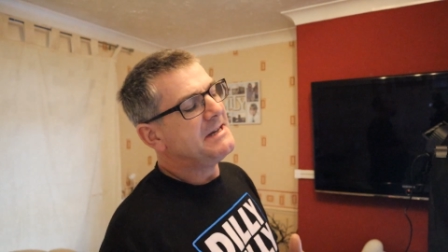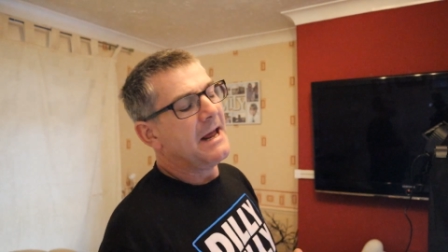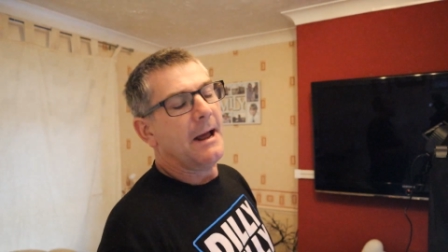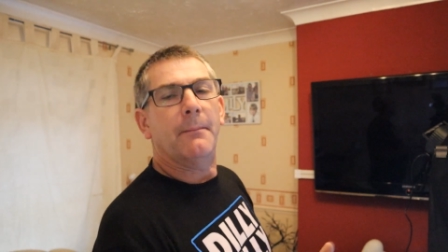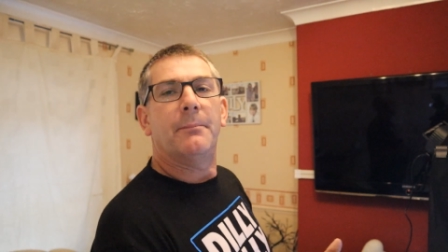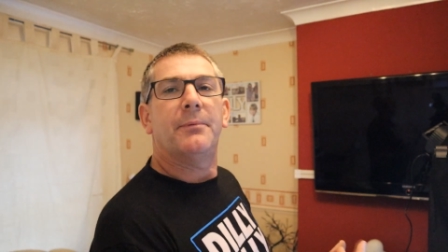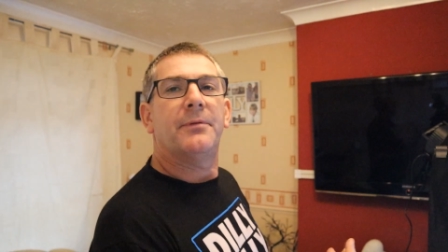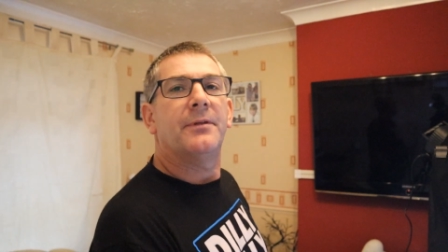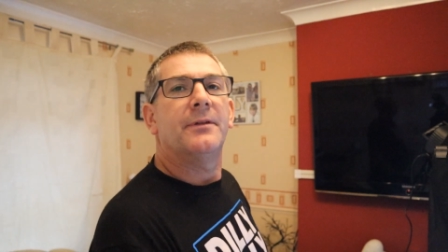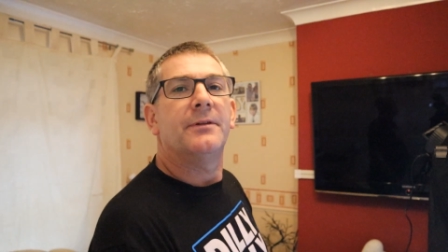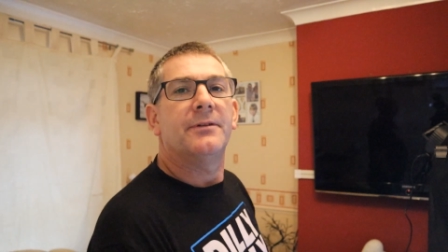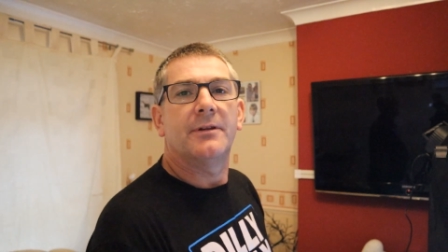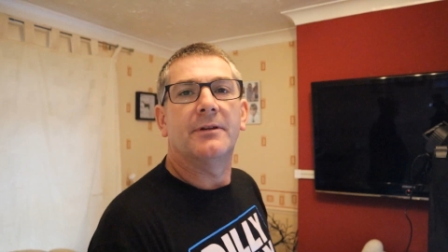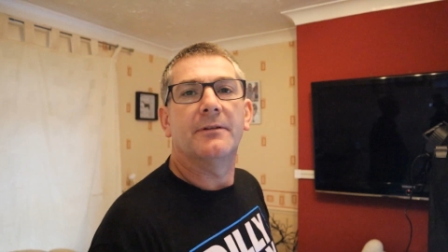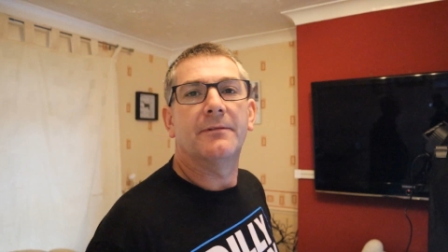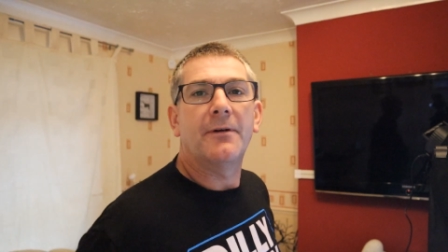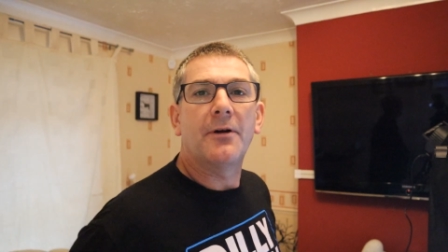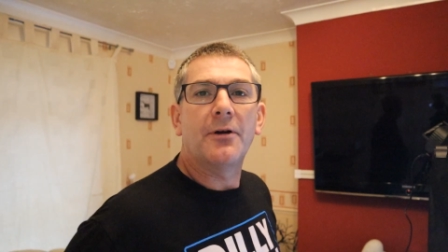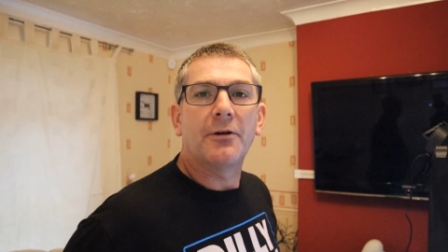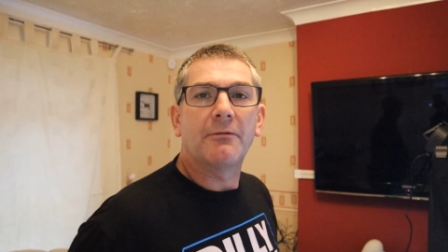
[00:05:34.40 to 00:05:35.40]
depth to
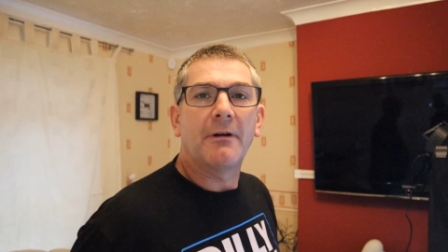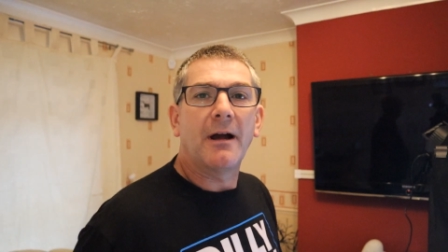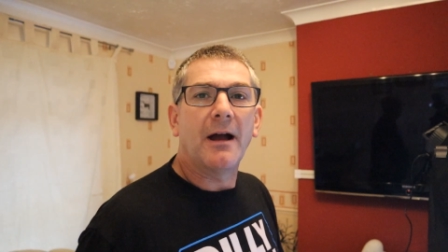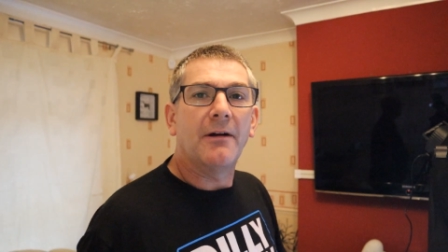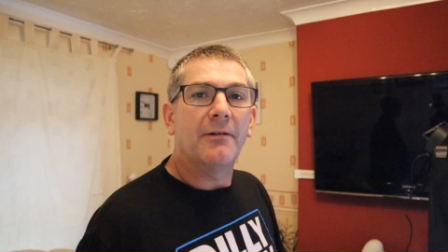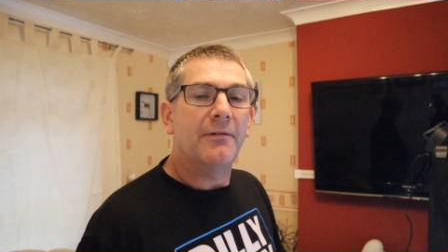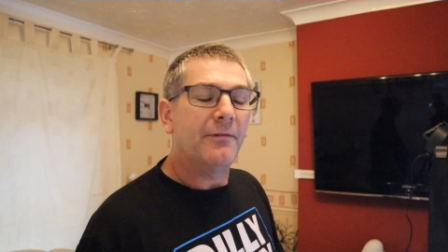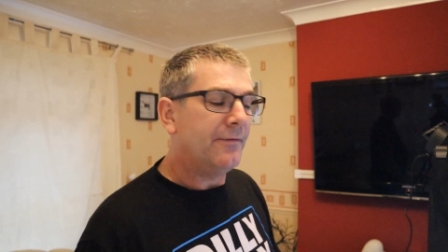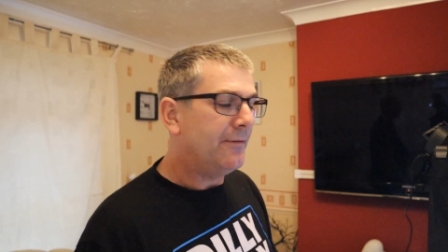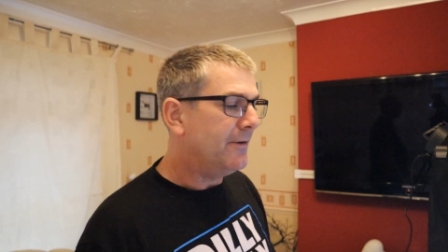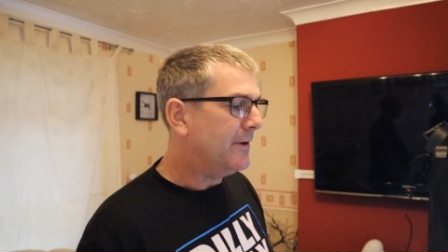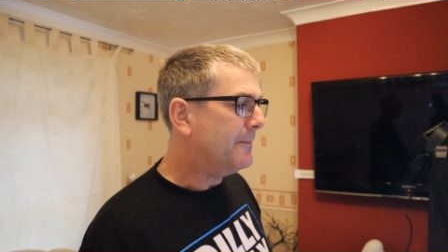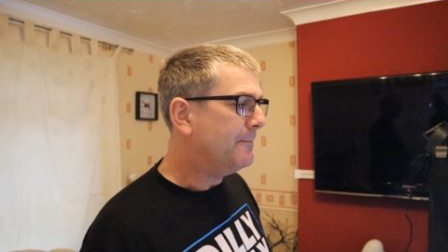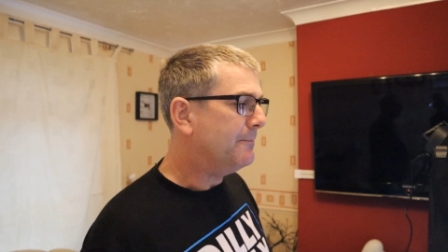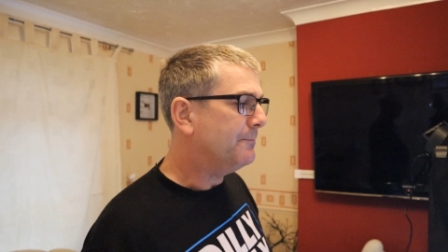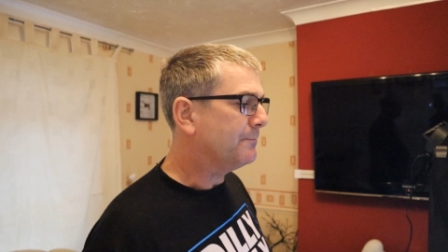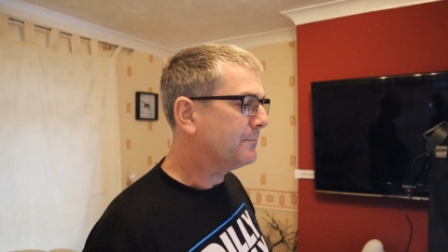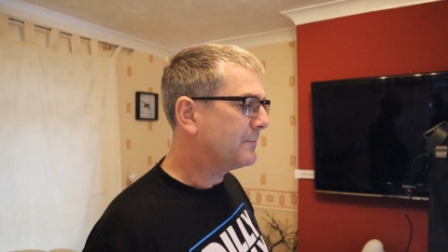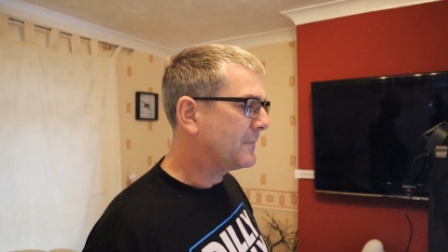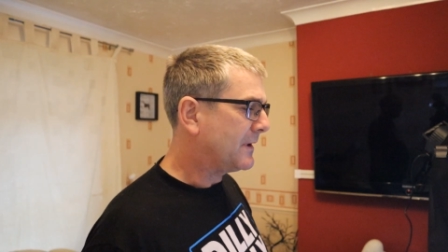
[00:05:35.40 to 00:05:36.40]
the photograph.
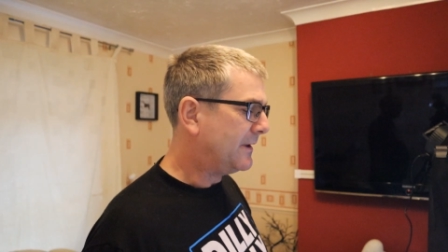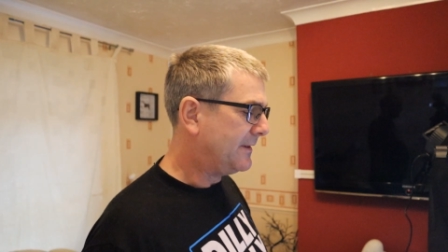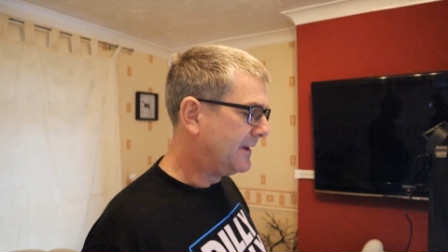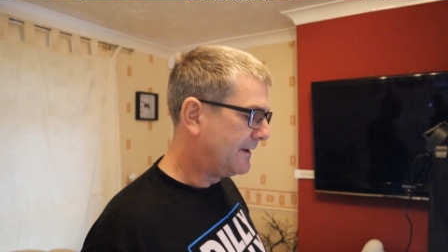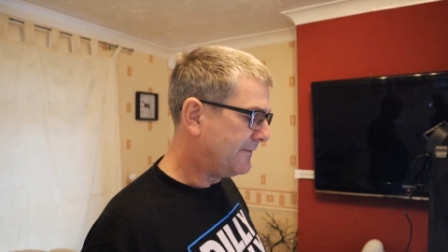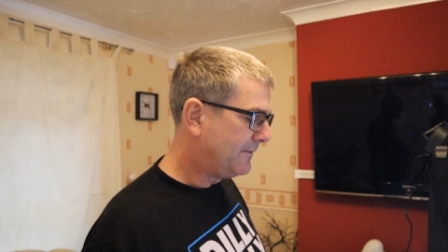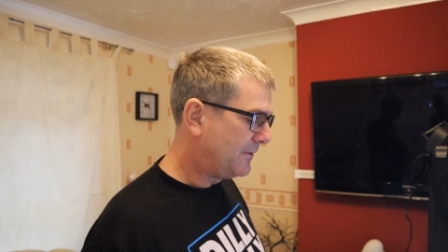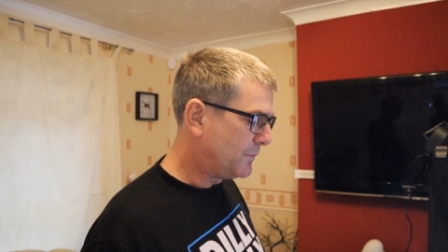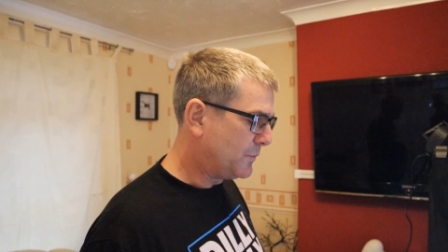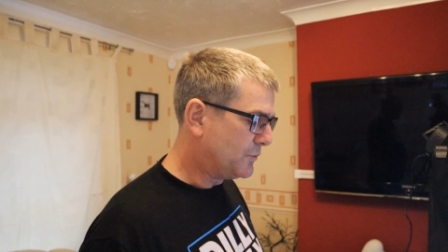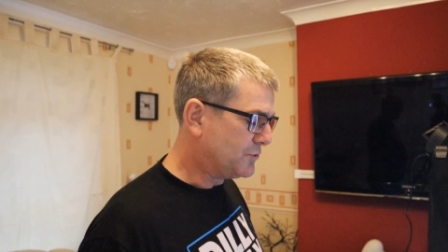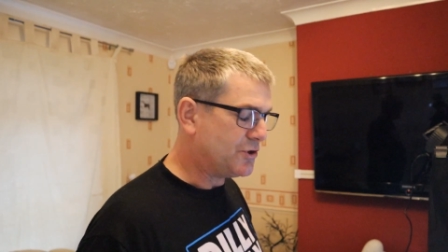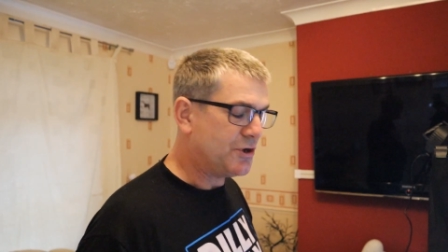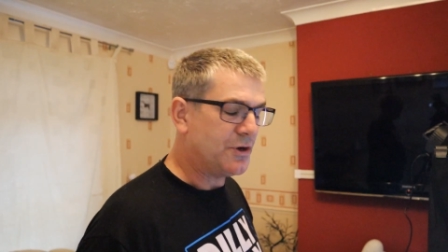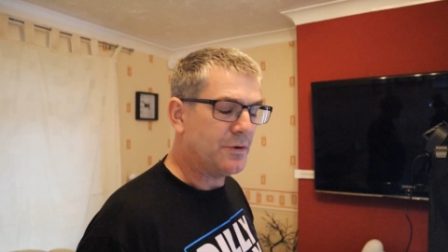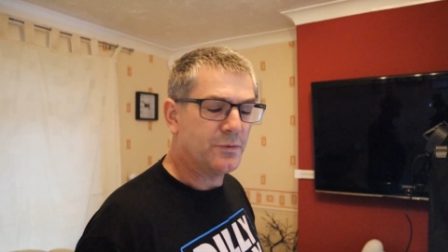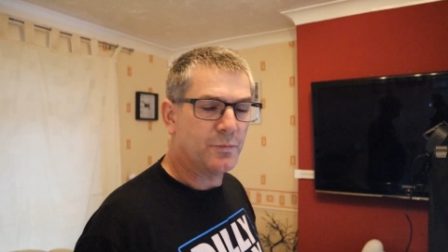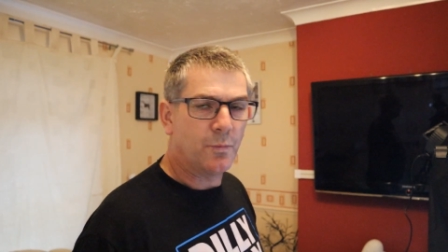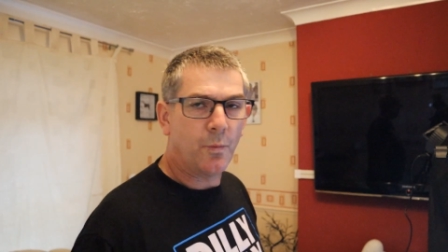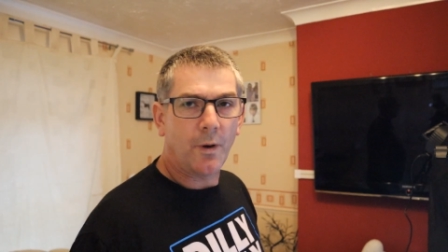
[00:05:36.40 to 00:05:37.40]
I think if I was
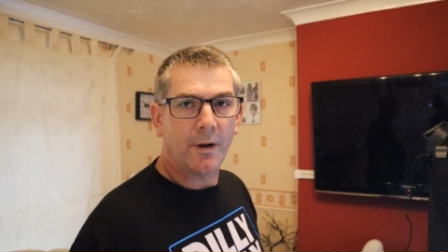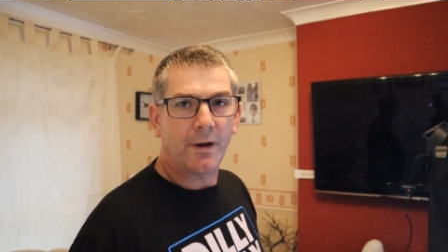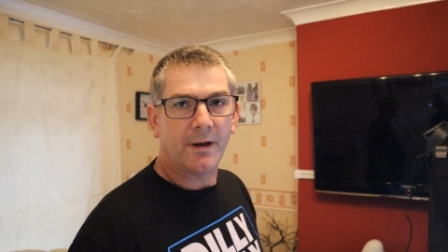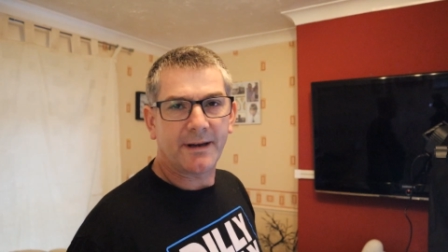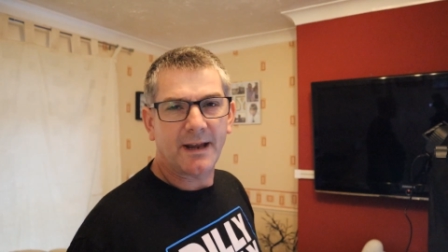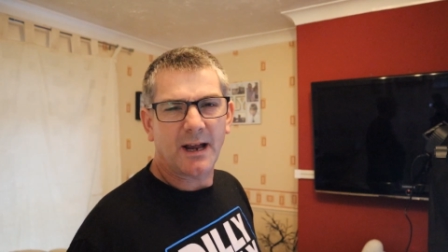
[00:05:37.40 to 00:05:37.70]
to use white,